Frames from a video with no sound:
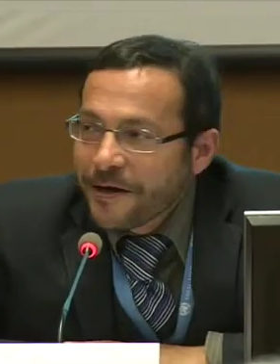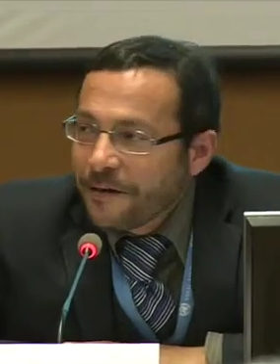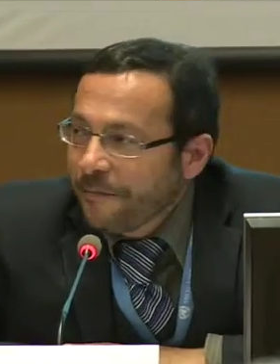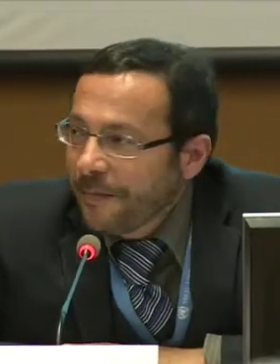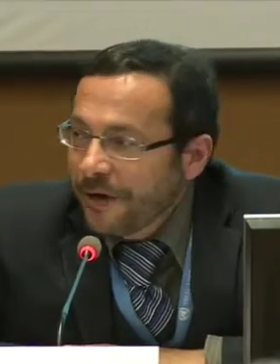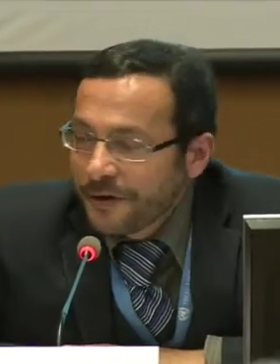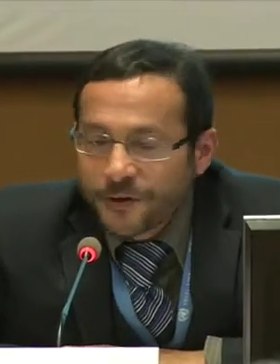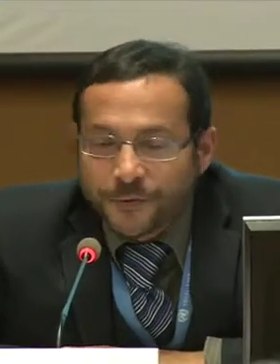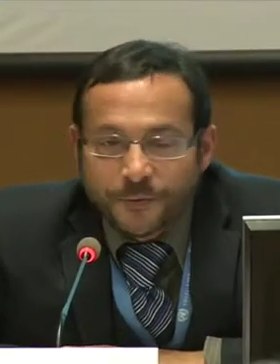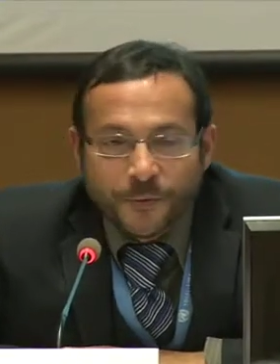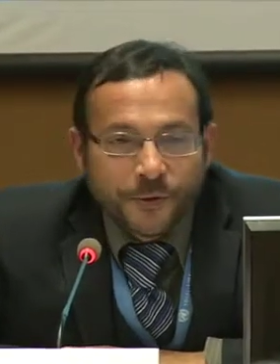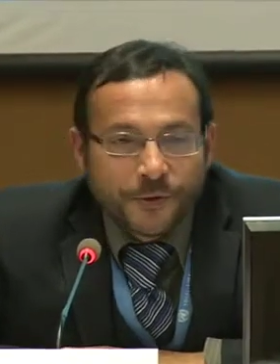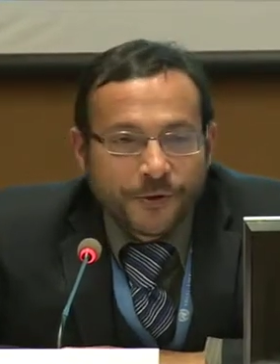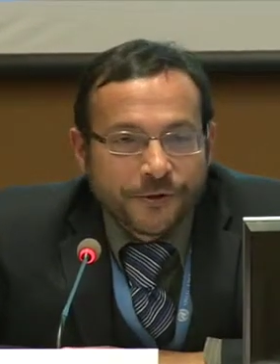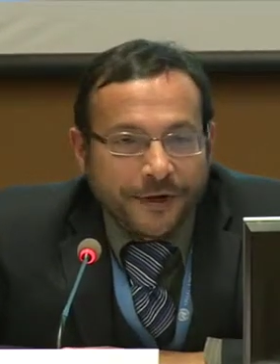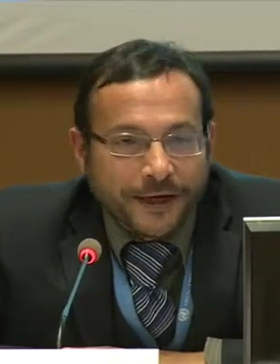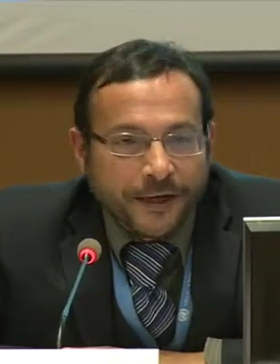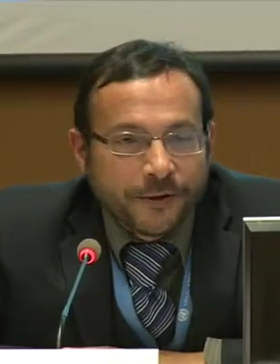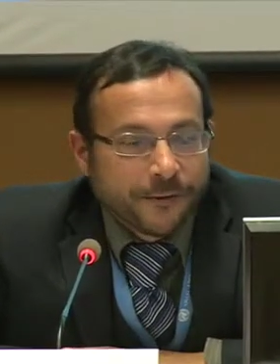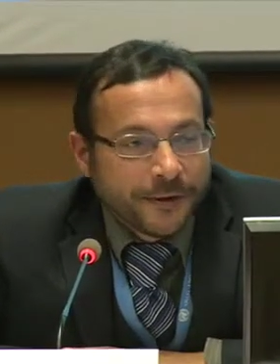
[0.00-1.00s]
much more
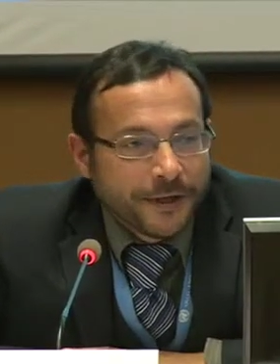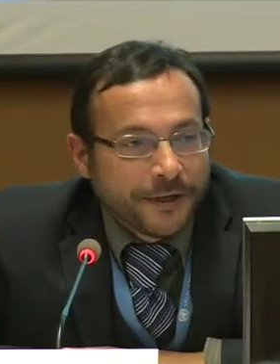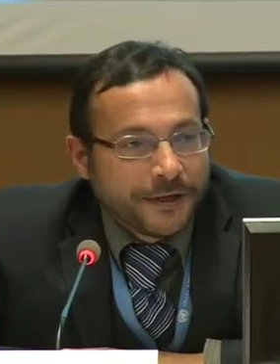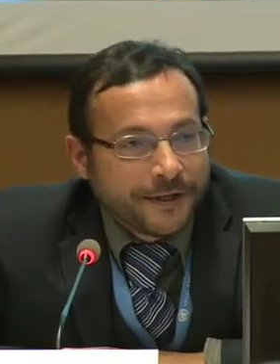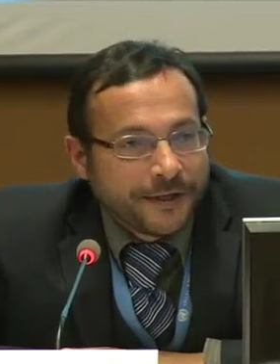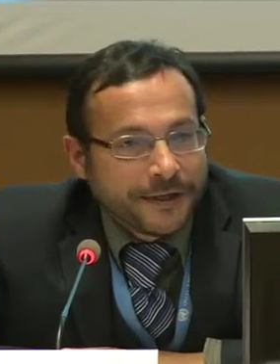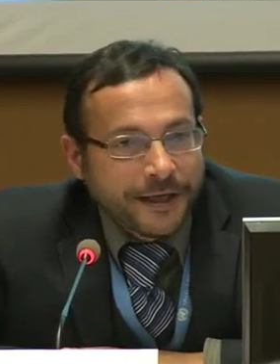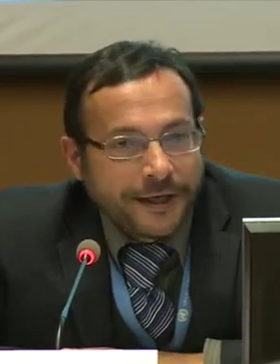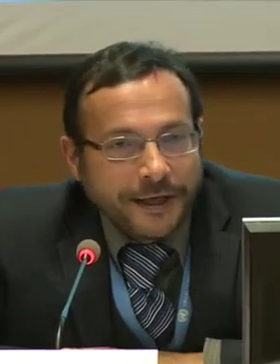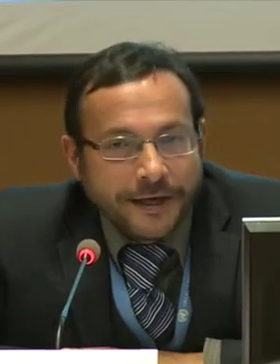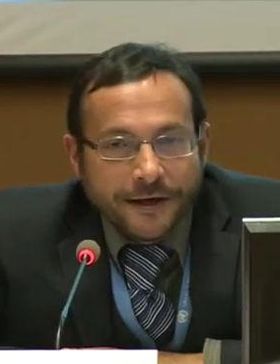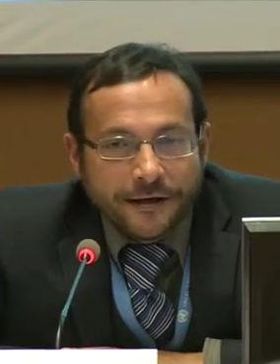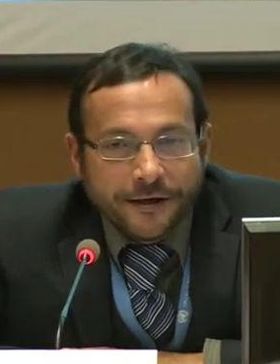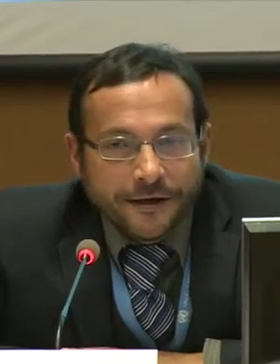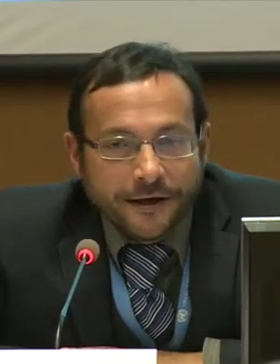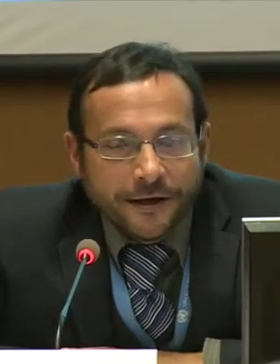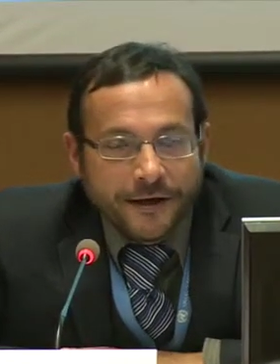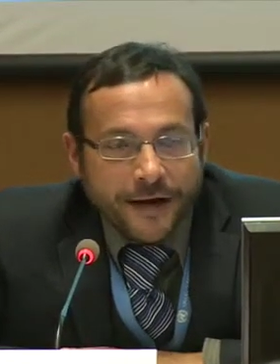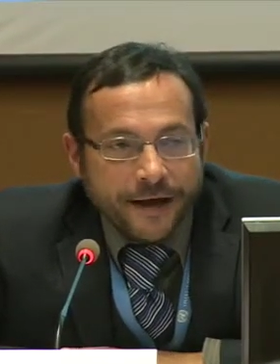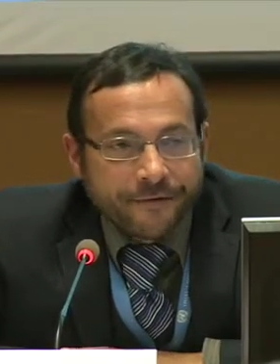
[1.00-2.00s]
tranquility,
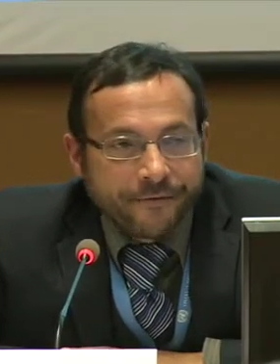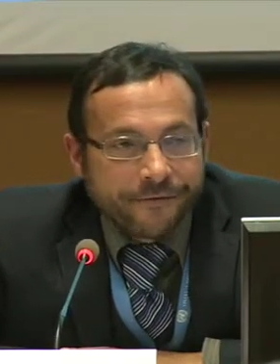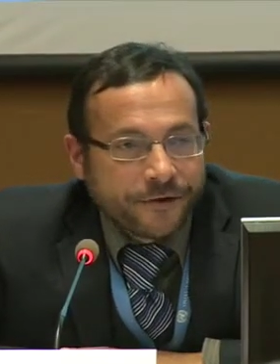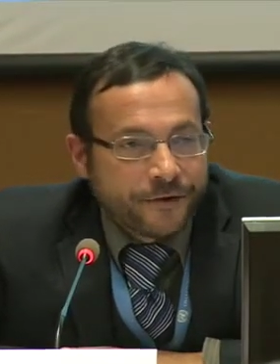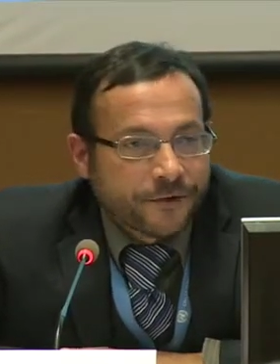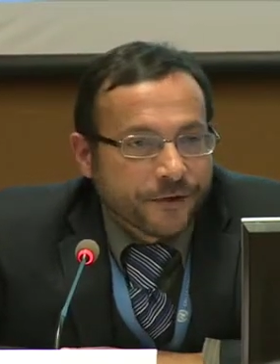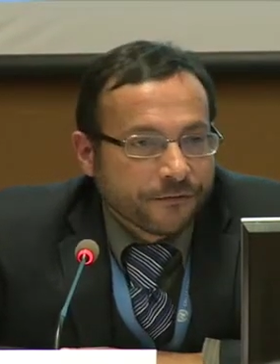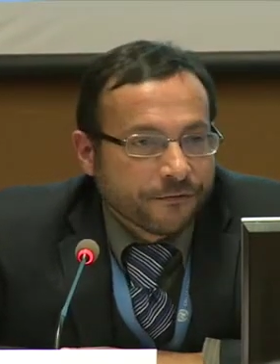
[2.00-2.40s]
an effort